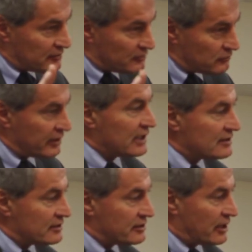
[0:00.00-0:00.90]
to raise
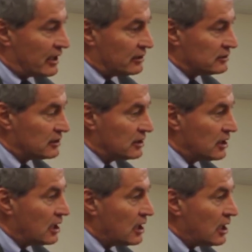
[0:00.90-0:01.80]
a child.
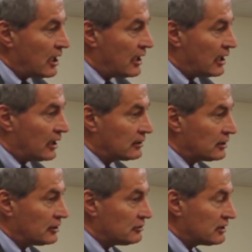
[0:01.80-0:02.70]
And
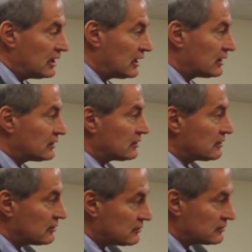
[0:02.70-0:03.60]
you can't
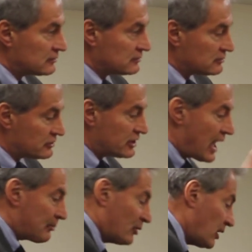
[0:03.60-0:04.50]

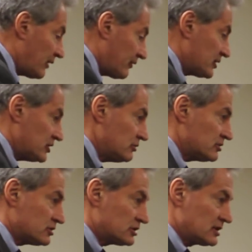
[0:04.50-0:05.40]
chop off a
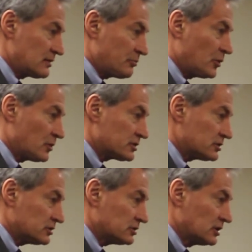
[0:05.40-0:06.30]
huge
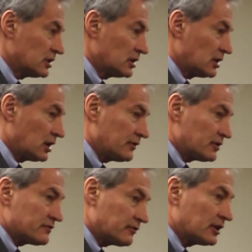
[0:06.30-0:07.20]
portion of your
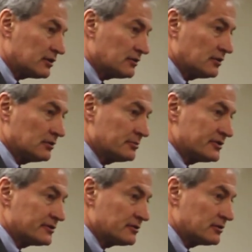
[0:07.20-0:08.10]
frontal
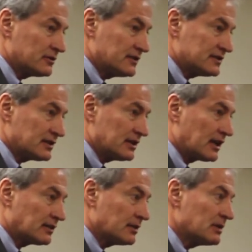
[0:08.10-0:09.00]
lobes or
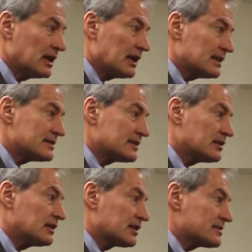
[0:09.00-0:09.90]
disconnect them and
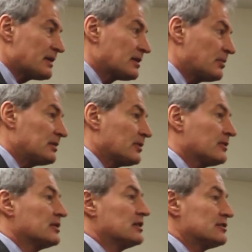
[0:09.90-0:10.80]
suddenly expect people
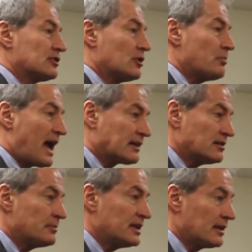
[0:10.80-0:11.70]
to go back to
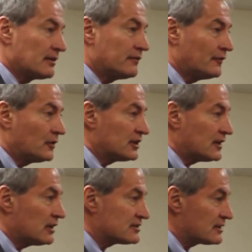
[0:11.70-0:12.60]
being full
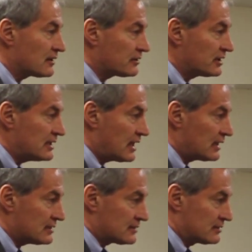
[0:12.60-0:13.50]
adults in 30
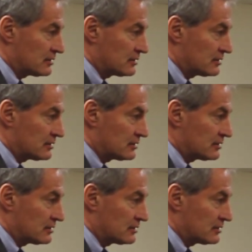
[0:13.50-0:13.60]
days.